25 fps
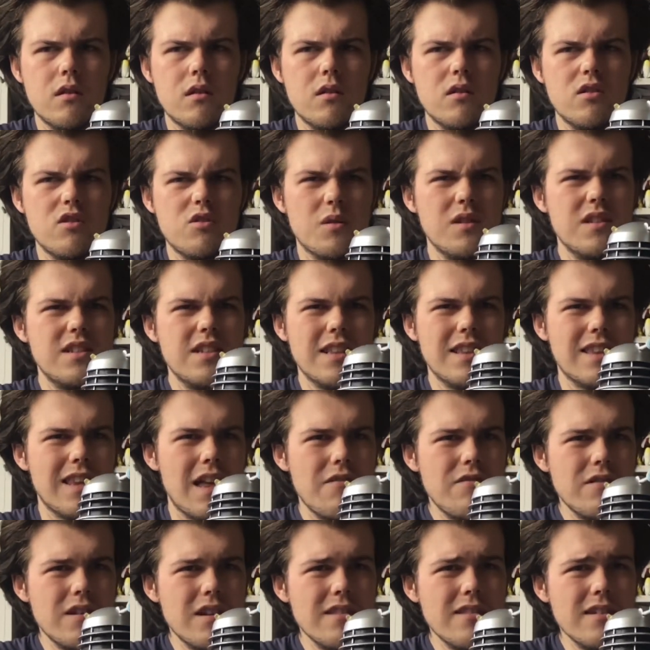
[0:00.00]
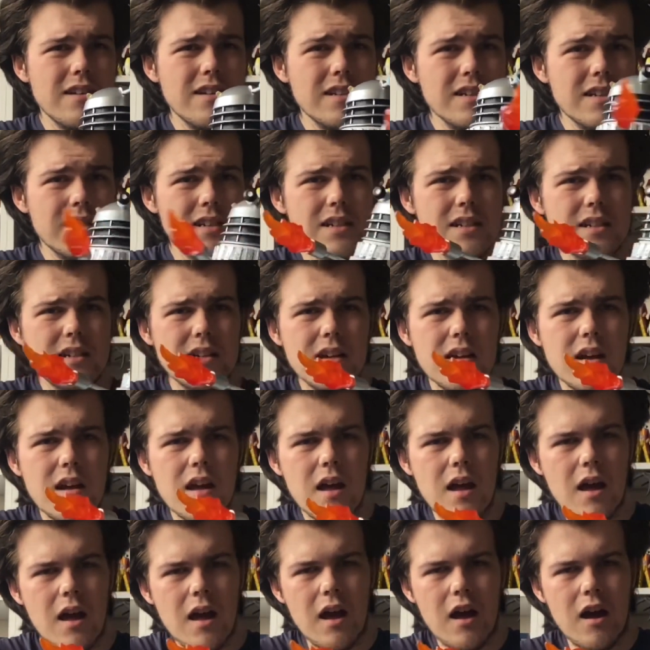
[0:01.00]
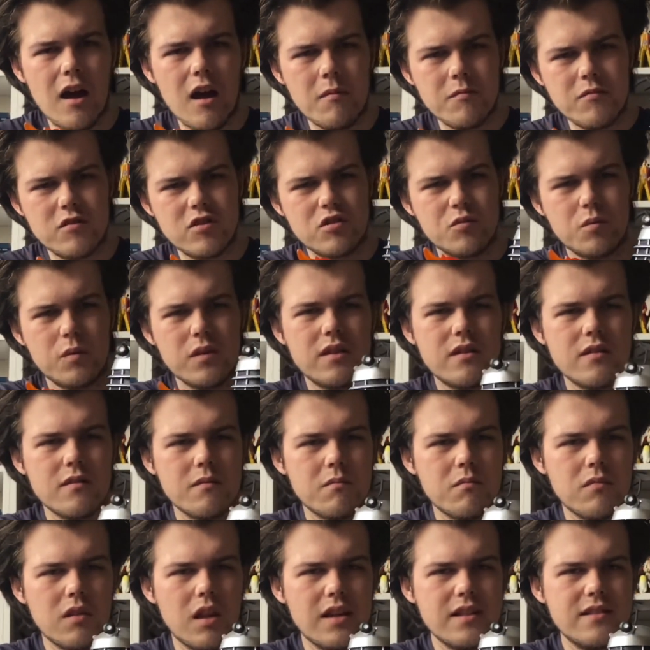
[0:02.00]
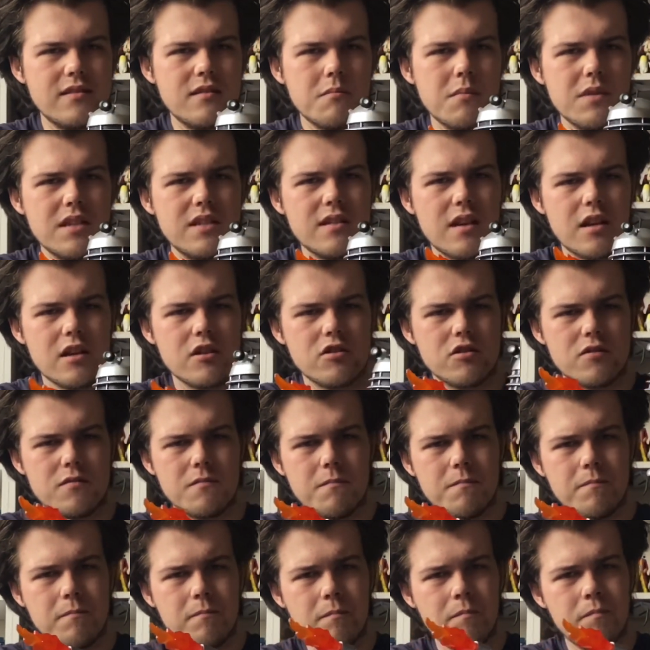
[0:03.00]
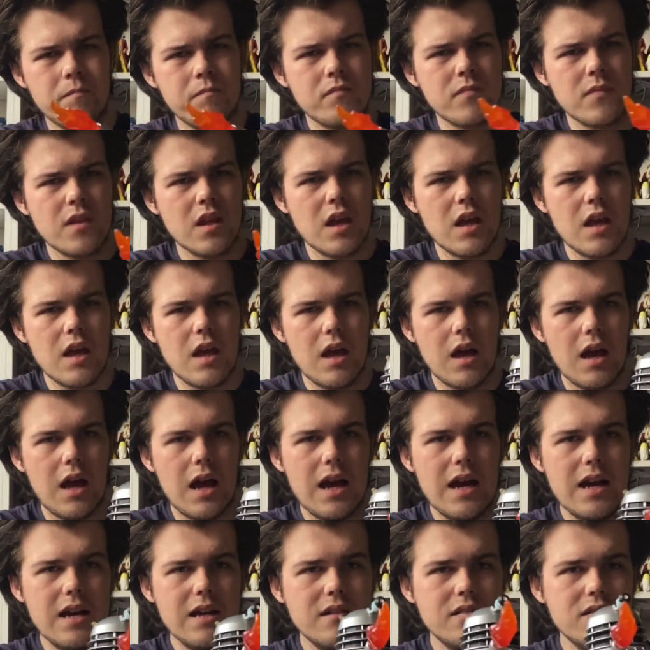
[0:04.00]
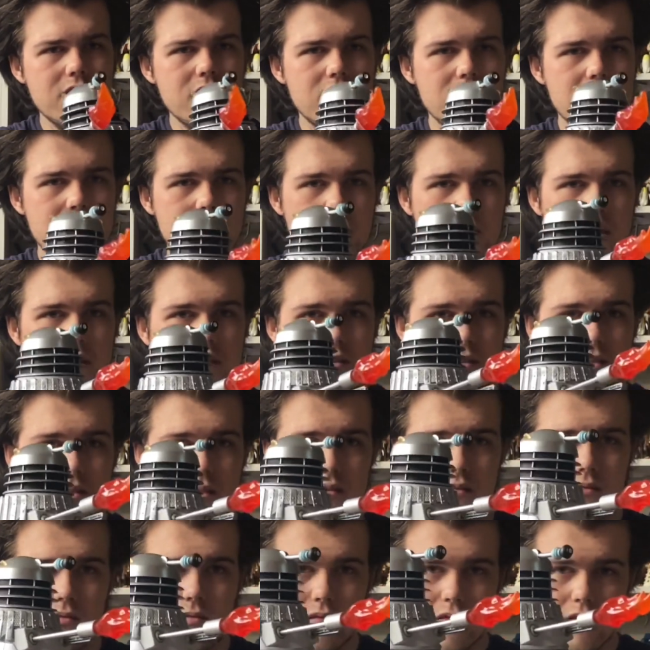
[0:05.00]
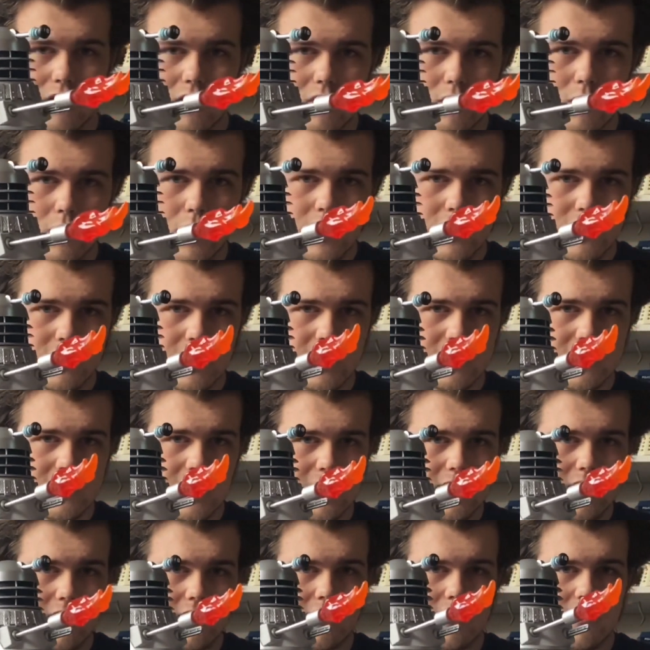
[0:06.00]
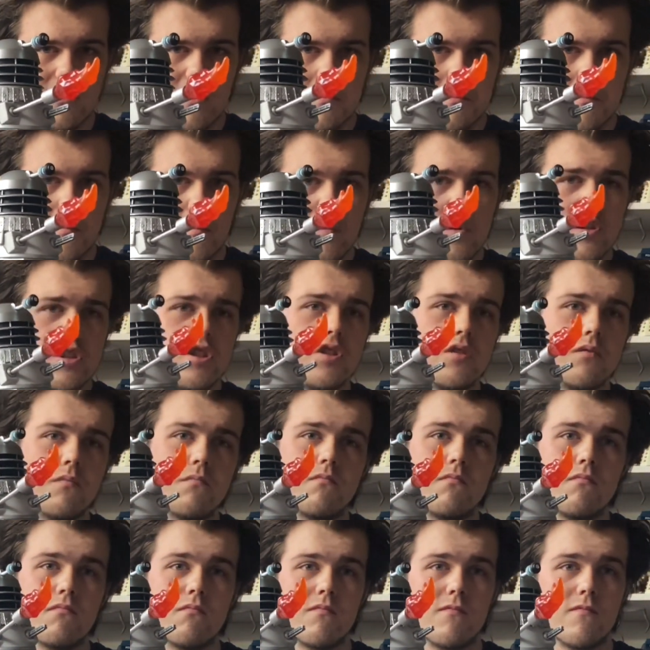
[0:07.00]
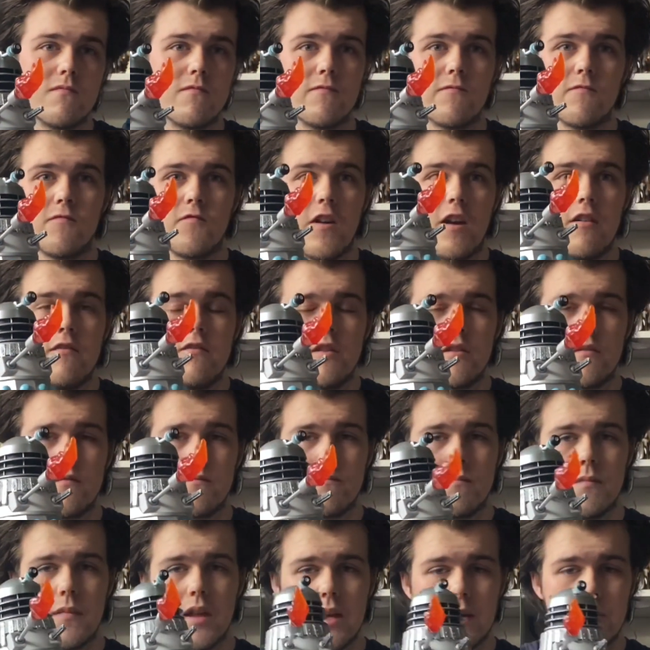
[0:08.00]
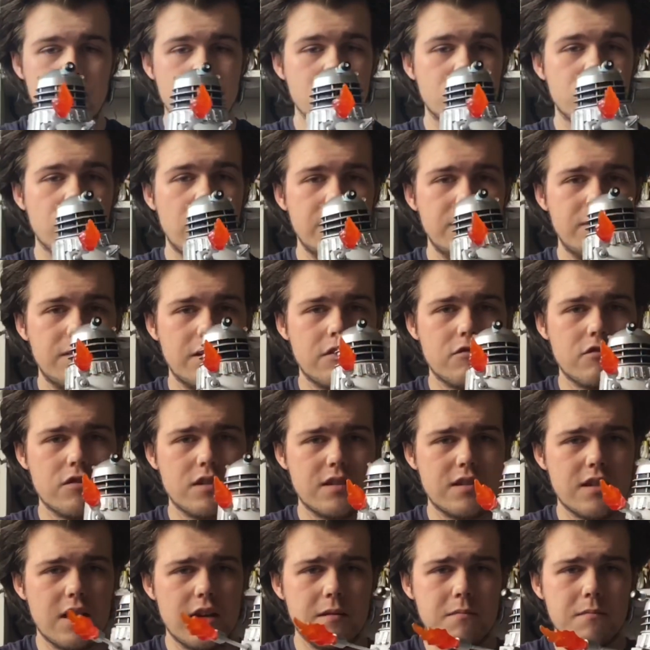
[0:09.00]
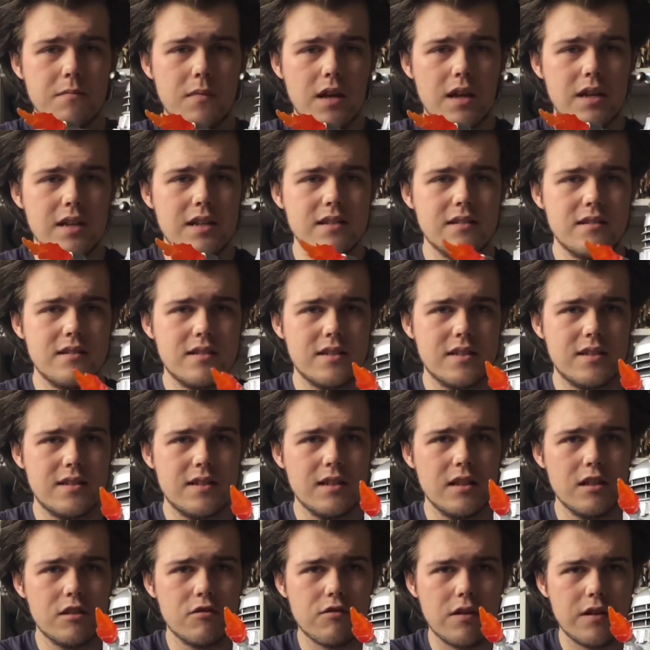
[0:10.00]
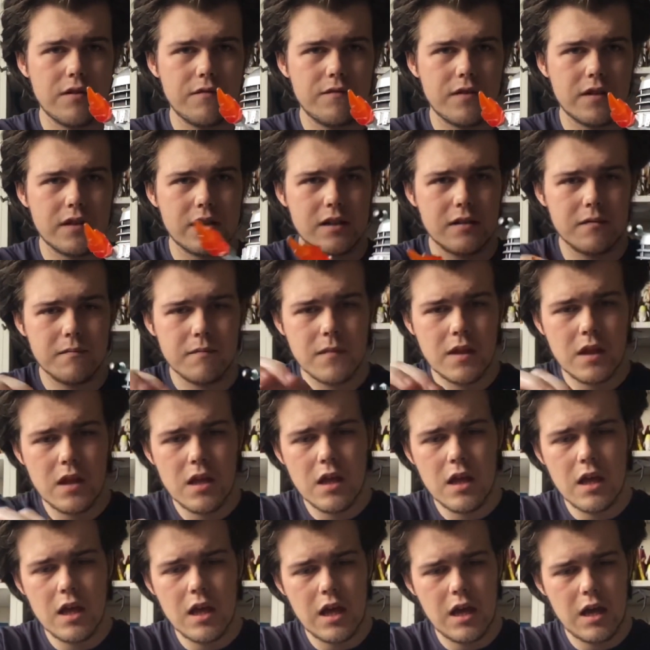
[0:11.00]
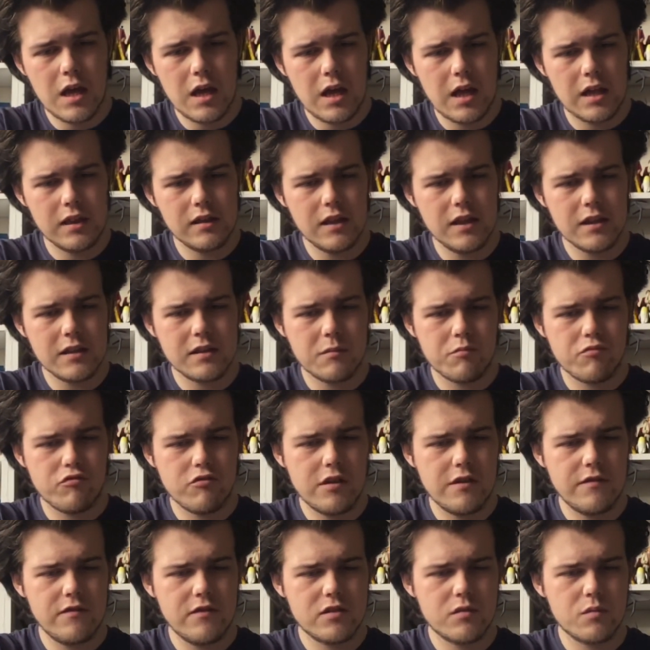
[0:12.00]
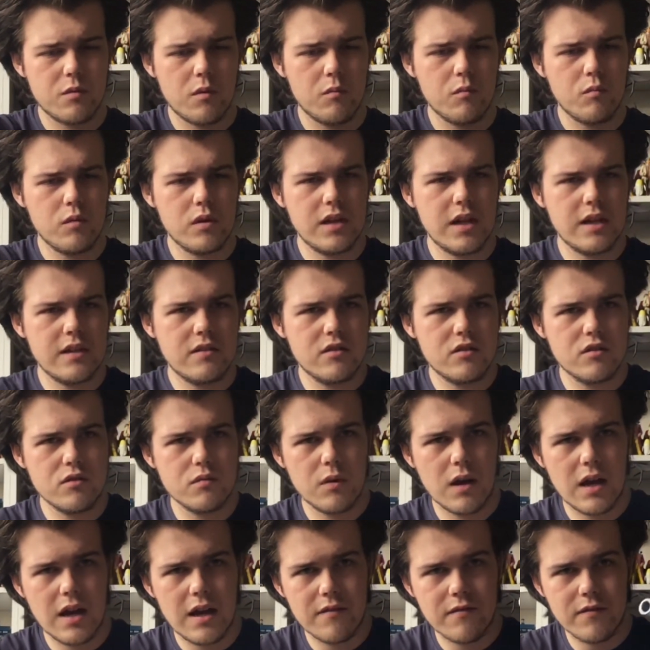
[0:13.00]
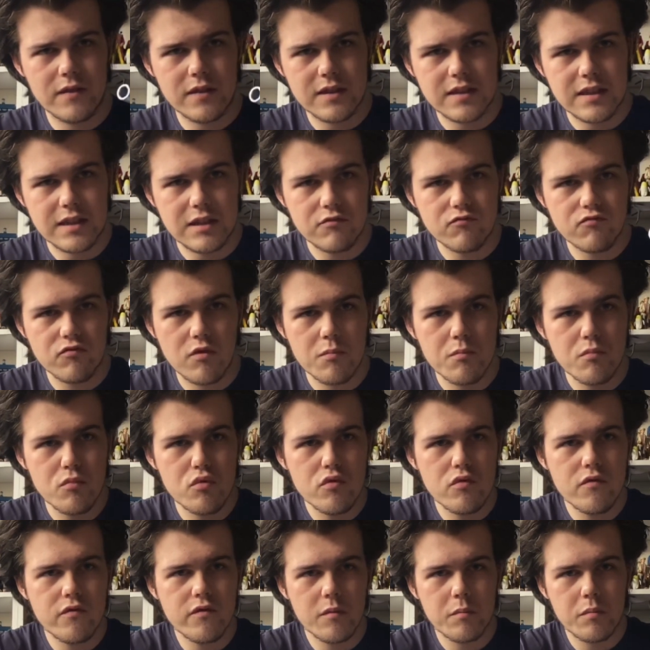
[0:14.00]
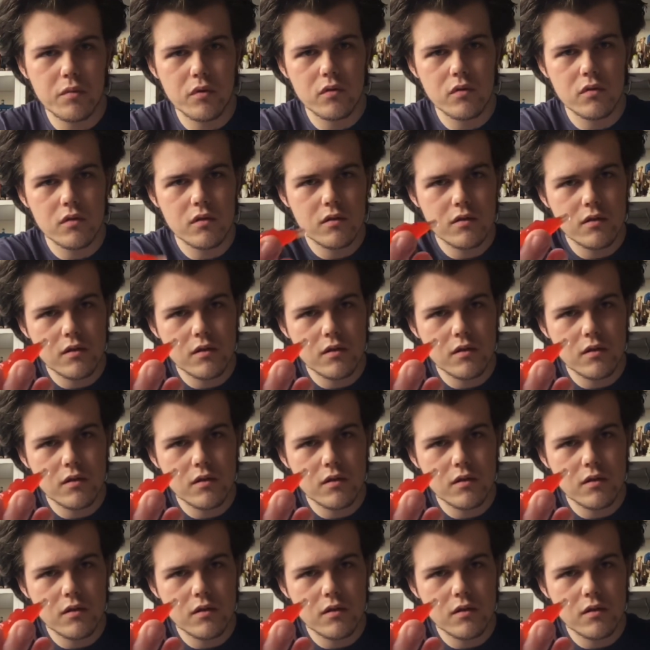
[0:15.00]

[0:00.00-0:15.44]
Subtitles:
2011, I think, just with the lighter midsection, and it's otherwise exactly the same, which, fair enough. It was a great figure at the time, and it's still a great figure. And like the previous one, we do have the removable